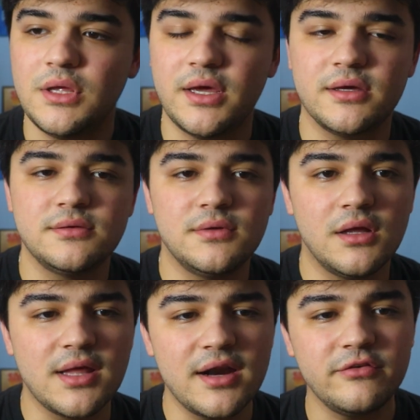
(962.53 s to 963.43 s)
yeah,
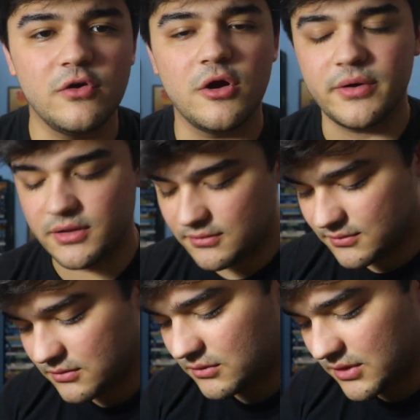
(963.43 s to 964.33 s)
a lot of growing,
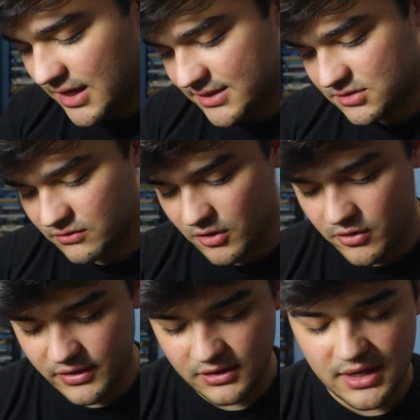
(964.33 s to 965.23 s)
lots of
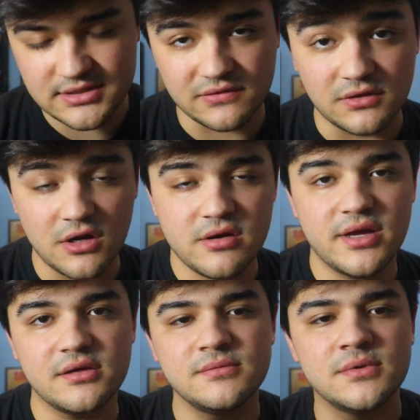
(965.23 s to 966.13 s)
growing, lots of
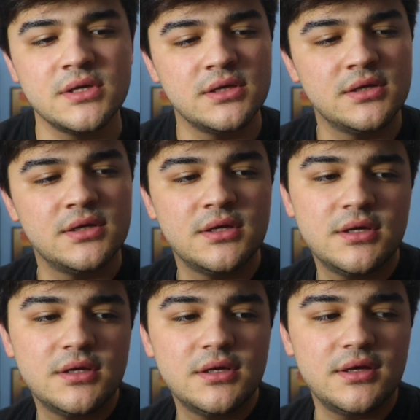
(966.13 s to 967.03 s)
learning.
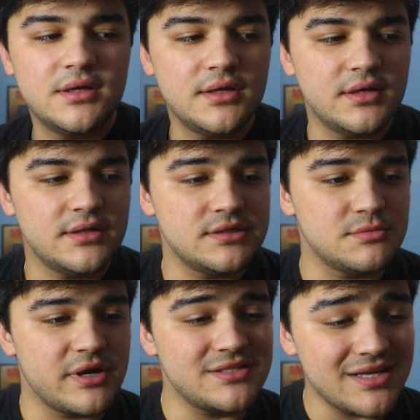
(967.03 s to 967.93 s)
Uh, this
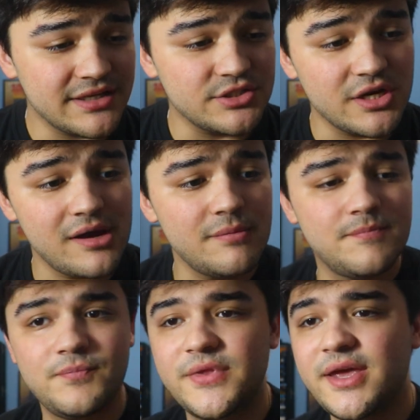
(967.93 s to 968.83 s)
is my second
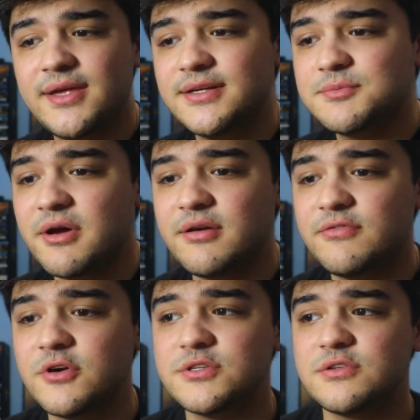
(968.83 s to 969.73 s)
job, and it's my
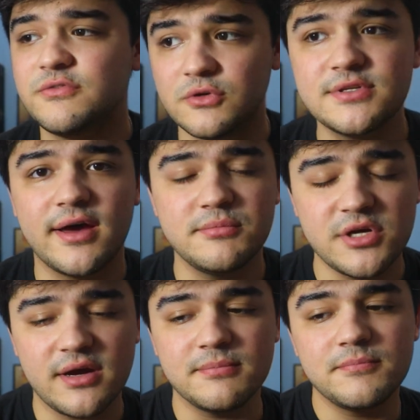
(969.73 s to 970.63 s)
first full-time
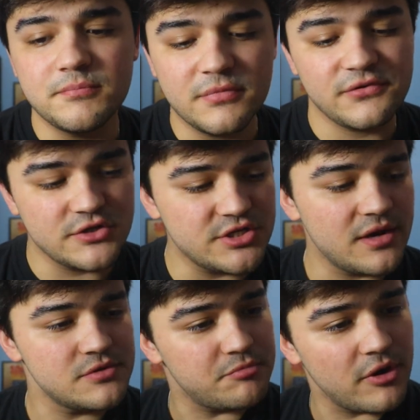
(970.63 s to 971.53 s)
job. My first
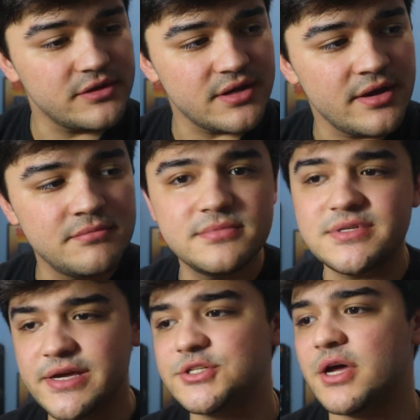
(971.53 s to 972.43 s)
job was part-time,
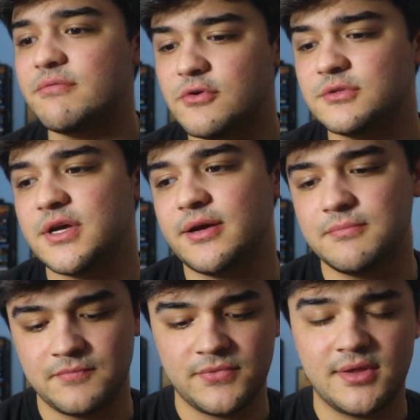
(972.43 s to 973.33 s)
second job
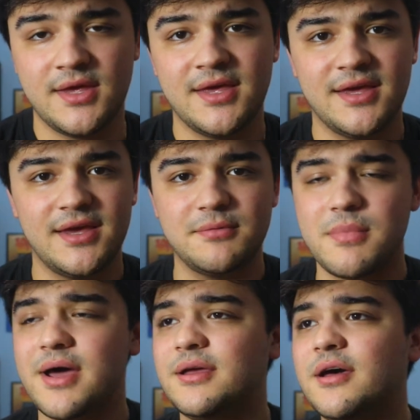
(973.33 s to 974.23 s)
full-time. And
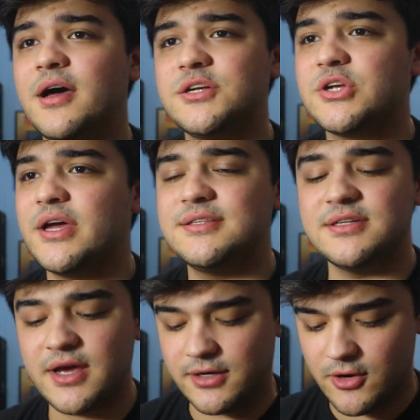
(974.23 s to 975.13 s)
my gosh, I
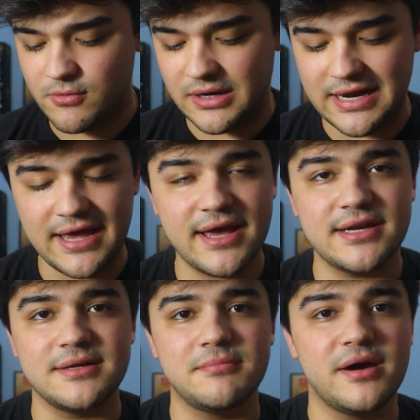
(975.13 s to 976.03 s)
did not know what I
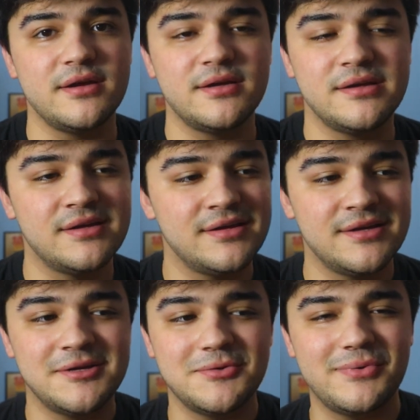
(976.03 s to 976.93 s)
had at my,
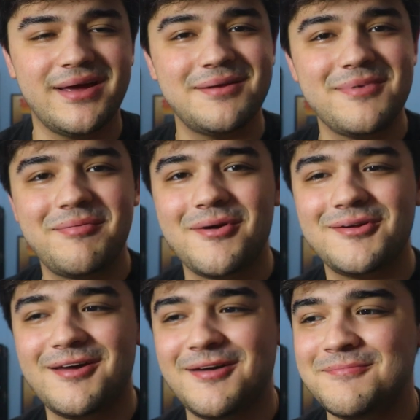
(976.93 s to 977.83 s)
when I had my
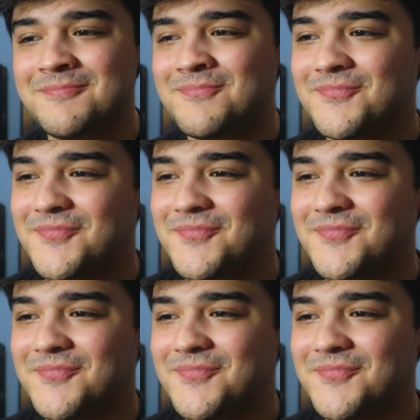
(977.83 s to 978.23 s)
part-time.